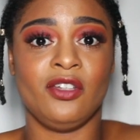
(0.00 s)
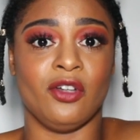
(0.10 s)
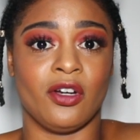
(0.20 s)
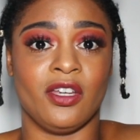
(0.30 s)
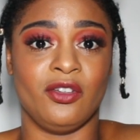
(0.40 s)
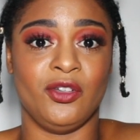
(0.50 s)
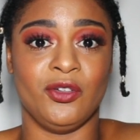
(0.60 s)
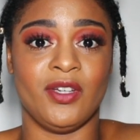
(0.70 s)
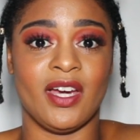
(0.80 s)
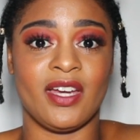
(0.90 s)
talking to
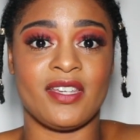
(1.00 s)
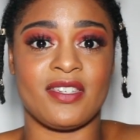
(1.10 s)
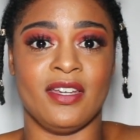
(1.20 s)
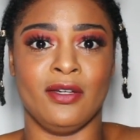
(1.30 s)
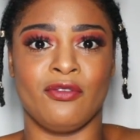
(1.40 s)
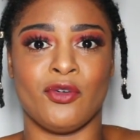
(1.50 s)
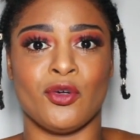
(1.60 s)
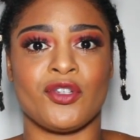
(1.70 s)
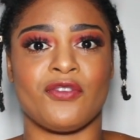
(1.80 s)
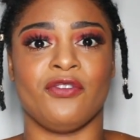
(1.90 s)
you guys. And of
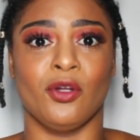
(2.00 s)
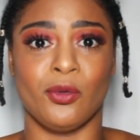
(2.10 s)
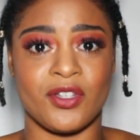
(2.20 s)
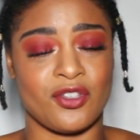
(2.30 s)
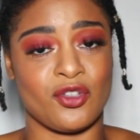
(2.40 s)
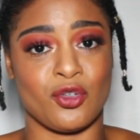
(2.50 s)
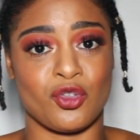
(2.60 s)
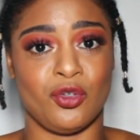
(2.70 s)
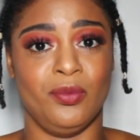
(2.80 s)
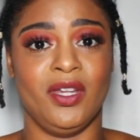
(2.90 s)
course, follow us on
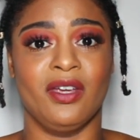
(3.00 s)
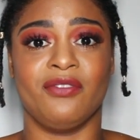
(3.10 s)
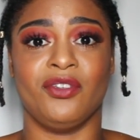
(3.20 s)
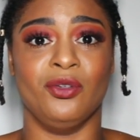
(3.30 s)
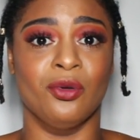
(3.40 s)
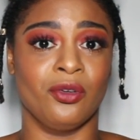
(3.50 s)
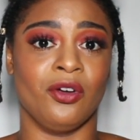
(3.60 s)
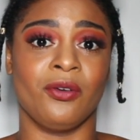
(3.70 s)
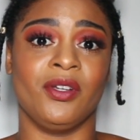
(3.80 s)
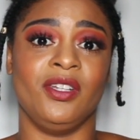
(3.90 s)
social media if you don't
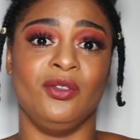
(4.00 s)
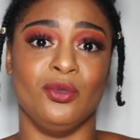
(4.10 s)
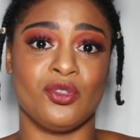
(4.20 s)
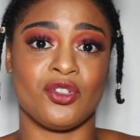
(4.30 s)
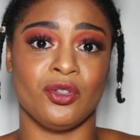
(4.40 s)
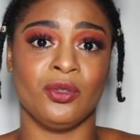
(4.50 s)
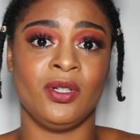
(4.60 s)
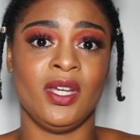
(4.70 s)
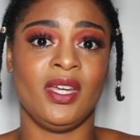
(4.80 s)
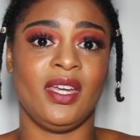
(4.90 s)
already do so.